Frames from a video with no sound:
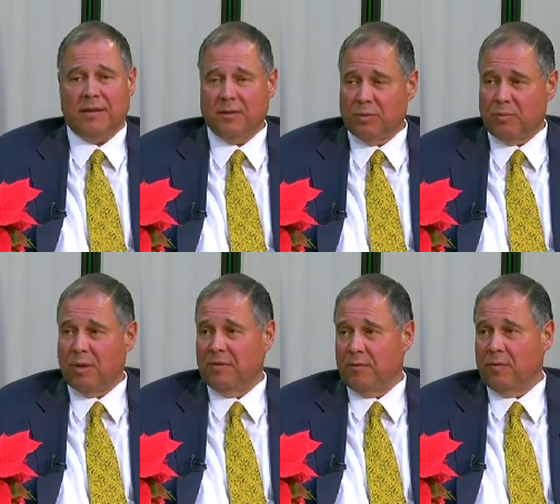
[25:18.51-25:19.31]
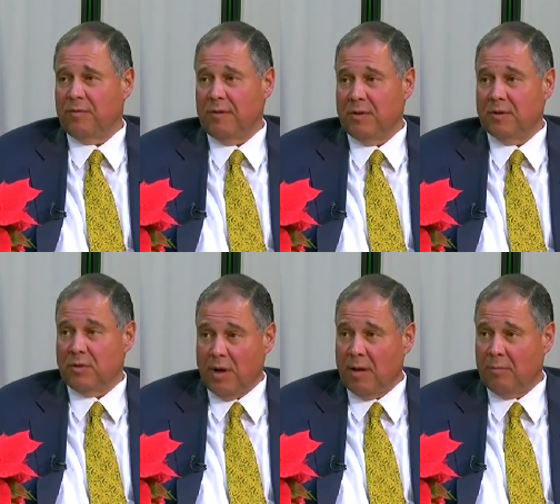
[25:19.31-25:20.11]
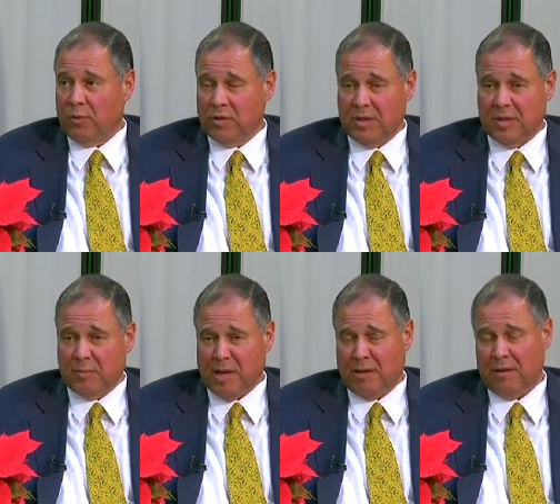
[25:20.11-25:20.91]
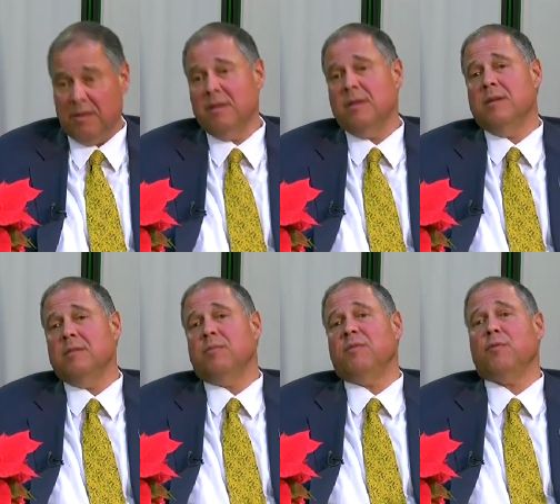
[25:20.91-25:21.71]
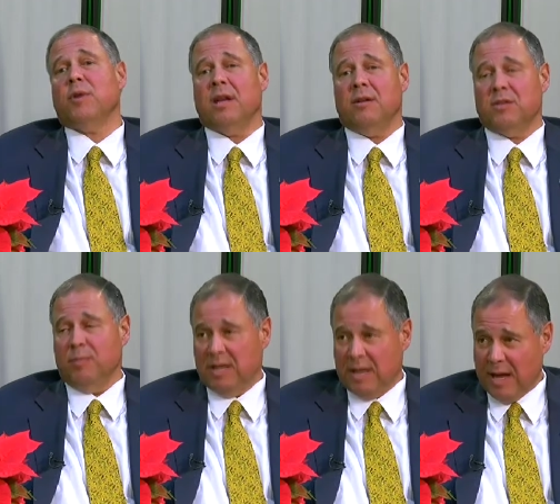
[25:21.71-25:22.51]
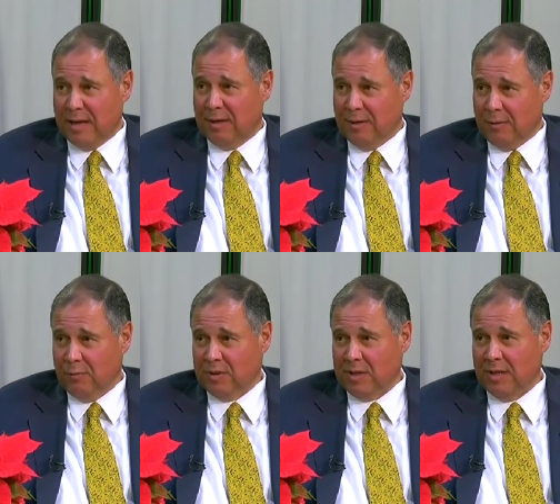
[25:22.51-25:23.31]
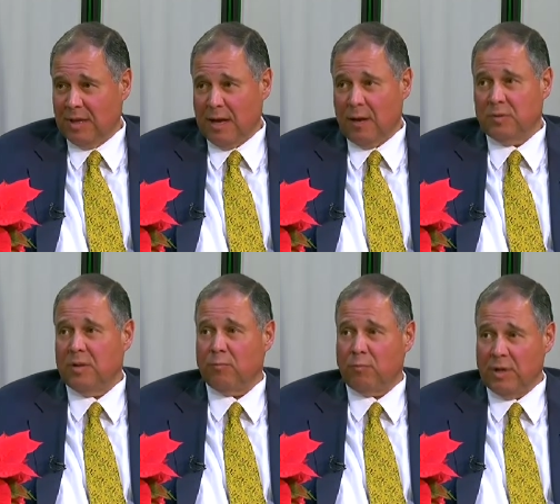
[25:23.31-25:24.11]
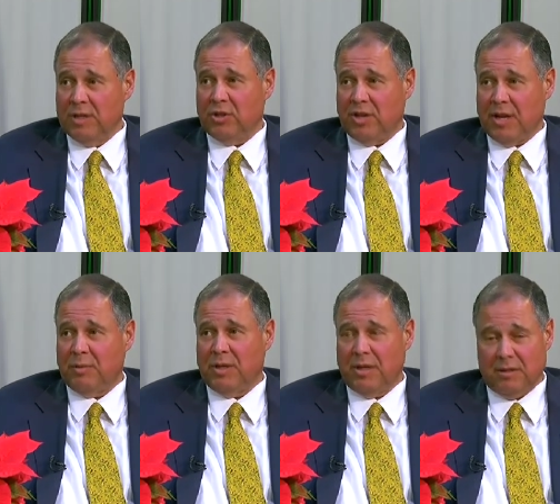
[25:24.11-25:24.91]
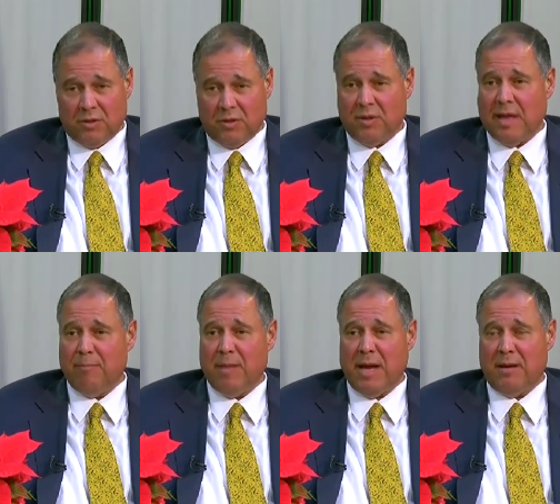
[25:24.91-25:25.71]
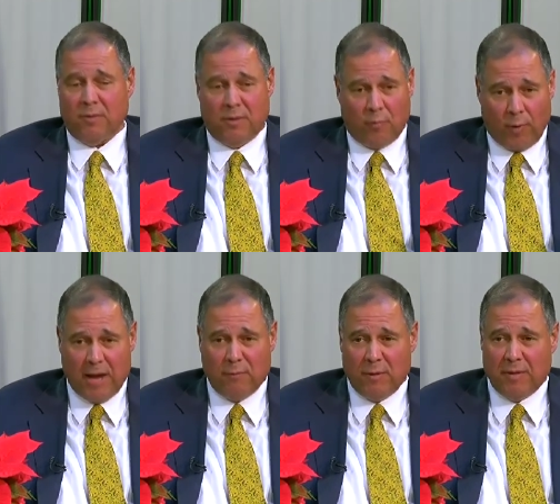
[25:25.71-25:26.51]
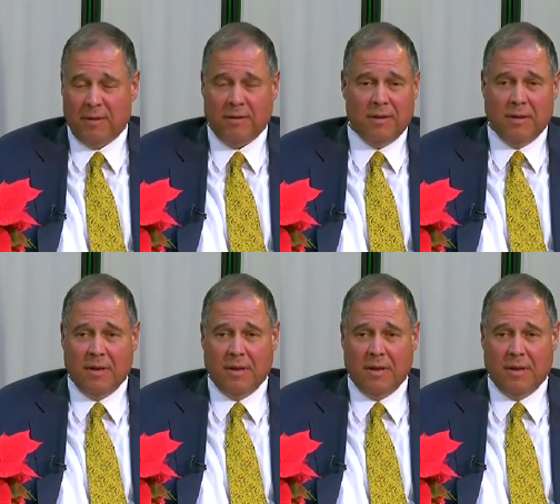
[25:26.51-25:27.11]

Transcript: This was probably four or five years ago on Portuguese Bend before Councilman Dyda was on the council and really championed it and took that banner and ran with it.